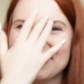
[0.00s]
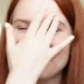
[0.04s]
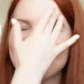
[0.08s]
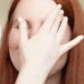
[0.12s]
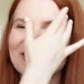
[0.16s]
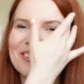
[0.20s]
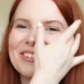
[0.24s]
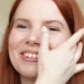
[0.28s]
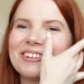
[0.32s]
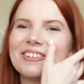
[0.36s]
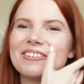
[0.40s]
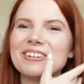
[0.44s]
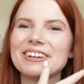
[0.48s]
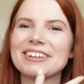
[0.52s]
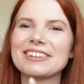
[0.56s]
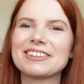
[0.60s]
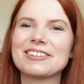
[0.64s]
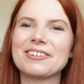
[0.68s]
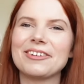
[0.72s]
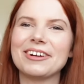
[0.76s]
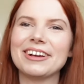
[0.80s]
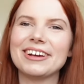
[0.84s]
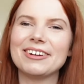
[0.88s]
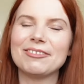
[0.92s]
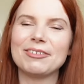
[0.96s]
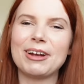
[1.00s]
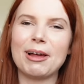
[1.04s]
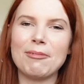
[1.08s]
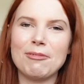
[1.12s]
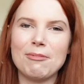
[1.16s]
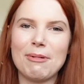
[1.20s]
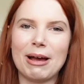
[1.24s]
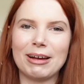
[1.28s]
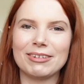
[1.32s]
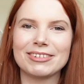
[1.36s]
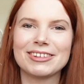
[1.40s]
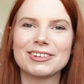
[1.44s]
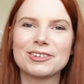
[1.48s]
Not doing Sawyer when I'm
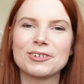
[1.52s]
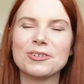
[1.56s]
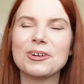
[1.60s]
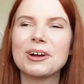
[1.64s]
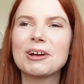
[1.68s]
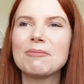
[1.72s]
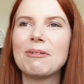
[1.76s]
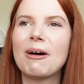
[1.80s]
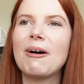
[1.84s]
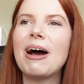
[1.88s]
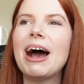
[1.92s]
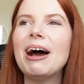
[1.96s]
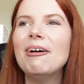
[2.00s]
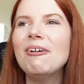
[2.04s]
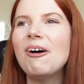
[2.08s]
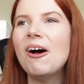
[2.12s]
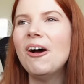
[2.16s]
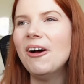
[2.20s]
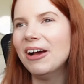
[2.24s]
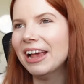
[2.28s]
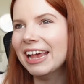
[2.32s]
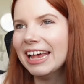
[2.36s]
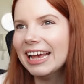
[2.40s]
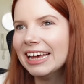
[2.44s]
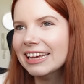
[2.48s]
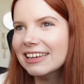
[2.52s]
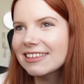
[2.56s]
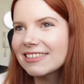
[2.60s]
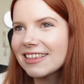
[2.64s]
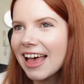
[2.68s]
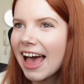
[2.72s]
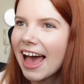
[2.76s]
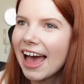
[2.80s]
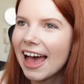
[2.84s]
about to talk about how hot he is.